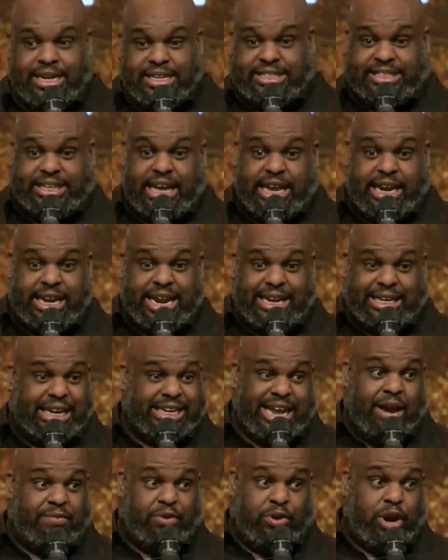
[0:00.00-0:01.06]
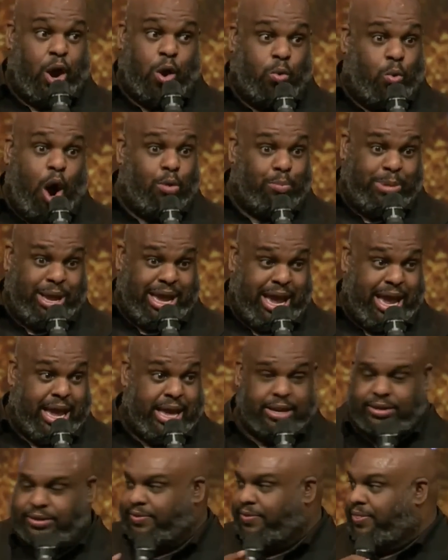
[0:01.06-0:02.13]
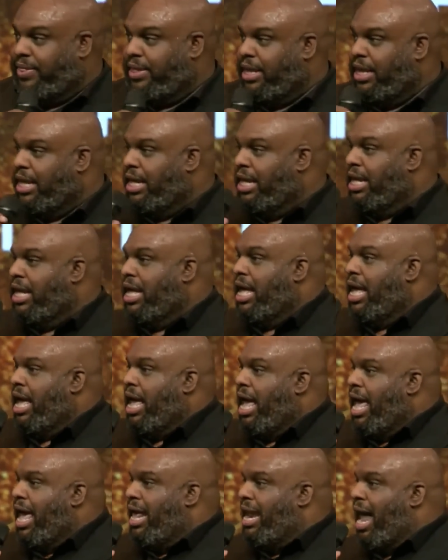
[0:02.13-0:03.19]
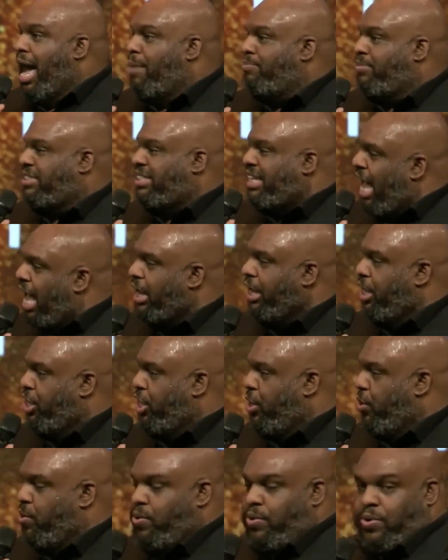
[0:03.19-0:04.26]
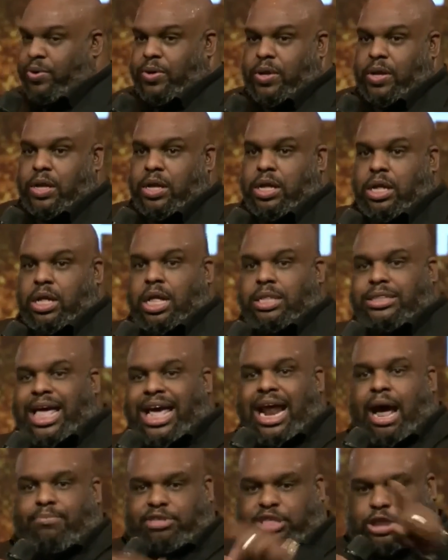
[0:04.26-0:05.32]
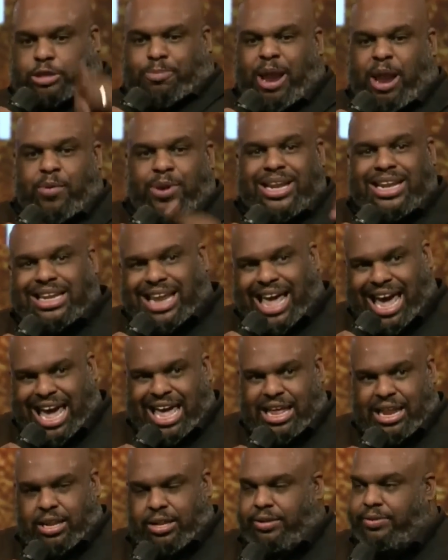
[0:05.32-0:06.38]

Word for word: the city that the devil don't want me in. And I'm telling you that I'm spirit led